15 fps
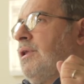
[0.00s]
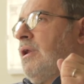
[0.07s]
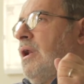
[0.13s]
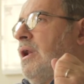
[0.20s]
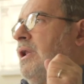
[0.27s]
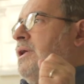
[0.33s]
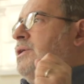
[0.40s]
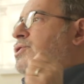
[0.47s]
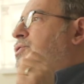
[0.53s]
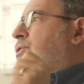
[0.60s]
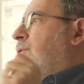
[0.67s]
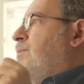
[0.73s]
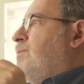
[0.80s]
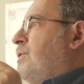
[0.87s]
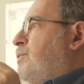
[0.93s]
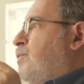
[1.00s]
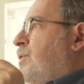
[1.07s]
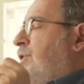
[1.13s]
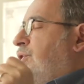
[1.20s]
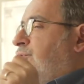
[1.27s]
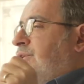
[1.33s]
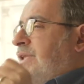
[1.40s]
the relation
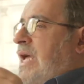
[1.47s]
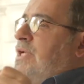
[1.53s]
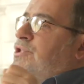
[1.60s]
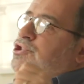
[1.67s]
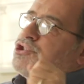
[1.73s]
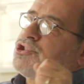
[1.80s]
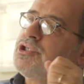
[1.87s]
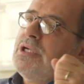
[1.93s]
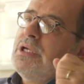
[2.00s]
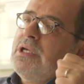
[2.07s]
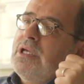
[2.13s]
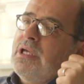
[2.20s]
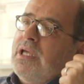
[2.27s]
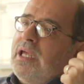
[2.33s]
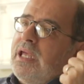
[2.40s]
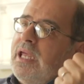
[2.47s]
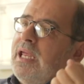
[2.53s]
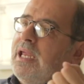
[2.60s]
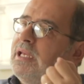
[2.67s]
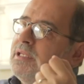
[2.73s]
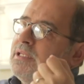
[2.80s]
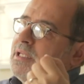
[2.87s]
between touch
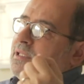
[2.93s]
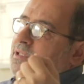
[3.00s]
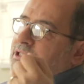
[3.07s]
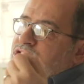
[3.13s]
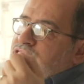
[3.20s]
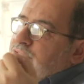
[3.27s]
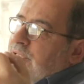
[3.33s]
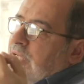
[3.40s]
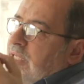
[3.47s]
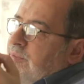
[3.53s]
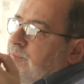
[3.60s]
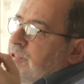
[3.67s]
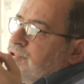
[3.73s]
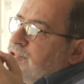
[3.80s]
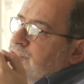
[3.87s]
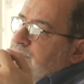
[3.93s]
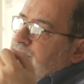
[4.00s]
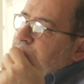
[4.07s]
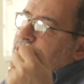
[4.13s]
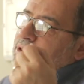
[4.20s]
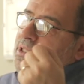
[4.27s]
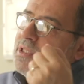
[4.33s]
and digital
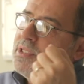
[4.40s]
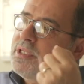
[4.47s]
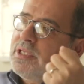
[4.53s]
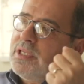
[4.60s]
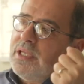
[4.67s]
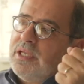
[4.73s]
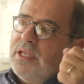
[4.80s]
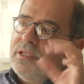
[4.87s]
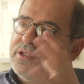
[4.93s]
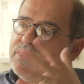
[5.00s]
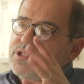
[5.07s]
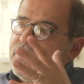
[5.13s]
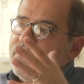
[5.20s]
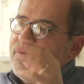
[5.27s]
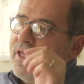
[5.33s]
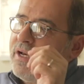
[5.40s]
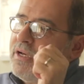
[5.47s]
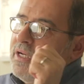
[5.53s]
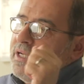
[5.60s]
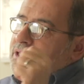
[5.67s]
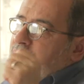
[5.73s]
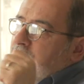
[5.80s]
images. This is a very
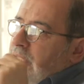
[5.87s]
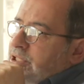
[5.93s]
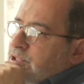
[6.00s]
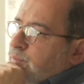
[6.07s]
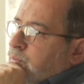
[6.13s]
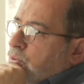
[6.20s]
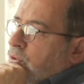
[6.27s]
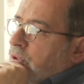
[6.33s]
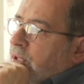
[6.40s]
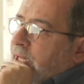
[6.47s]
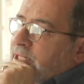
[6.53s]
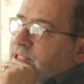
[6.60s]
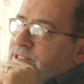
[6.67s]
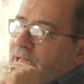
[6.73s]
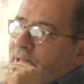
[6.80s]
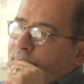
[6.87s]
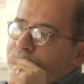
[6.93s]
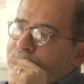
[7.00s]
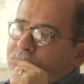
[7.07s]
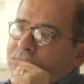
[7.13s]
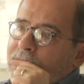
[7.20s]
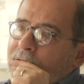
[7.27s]
little explored
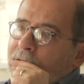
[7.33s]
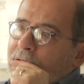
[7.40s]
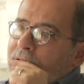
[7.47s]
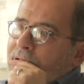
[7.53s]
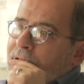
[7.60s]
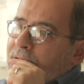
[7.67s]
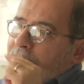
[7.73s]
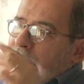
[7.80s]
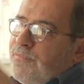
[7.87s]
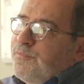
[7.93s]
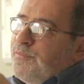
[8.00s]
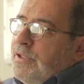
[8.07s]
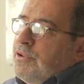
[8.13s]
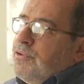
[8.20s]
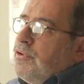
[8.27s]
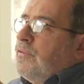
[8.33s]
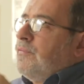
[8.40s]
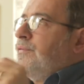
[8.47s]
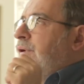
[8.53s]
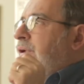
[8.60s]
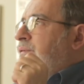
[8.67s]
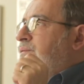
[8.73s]
field
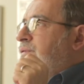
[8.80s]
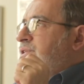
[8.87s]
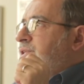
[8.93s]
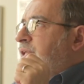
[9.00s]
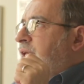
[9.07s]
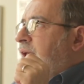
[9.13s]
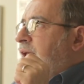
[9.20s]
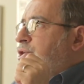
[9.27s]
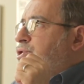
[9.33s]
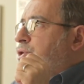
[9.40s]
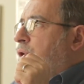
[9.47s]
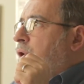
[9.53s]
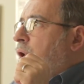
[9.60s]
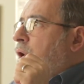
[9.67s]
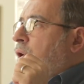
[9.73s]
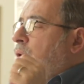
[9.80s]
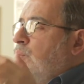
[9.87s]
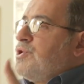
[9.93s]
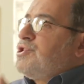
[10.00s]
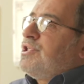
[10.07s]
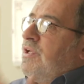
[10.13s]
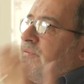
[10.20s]
of investigation,
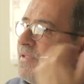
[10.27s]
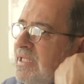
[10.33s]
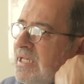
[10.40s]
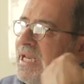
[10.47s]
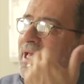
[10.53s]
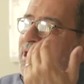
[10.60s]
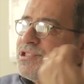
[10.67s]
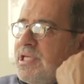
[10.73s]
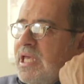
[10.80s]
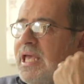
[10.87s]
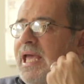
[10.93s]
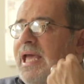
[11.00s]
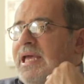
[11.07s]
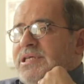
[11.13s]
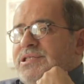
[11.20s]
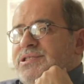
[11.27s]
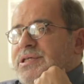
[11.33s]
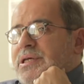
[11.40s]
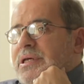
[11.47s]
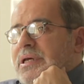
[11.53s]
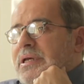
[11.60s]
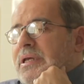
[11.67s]
which nevertheless has
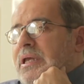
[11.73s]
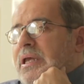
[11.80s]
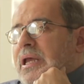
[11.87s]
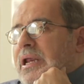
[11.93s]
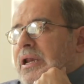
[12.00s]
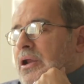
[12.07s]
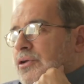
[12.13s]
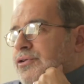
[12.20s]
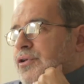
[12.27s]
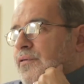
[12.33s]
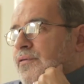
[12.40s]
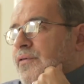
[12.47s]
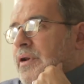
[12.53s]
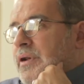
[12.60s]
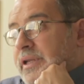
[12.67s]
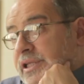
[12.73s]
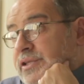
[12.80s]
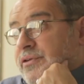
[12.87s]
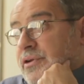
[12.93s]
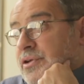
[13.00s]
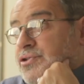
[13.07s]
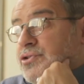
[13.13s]
a lot of
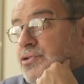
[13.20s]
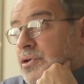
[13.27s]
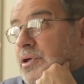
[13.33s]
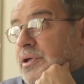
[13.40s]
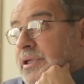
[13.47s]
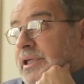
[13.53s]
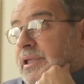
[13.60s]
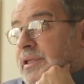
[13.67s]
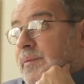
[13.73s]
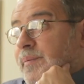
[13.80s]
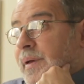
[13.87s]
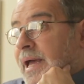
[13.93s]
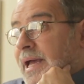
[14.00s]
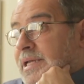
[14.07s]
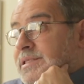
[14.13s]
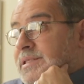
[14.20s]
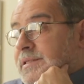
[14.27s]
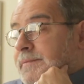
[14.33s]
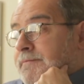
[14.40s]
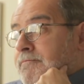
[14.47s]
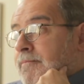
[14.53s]
literature in the past.